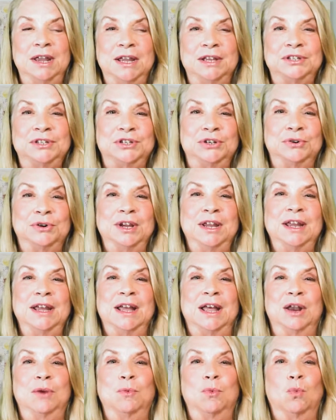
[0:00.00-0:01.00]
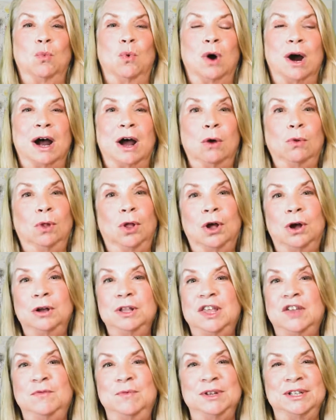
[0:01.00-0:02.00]
history and how
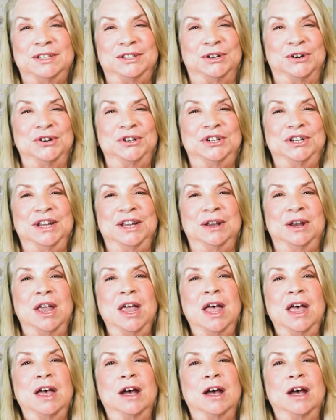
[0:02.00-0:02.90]
long they've been searching and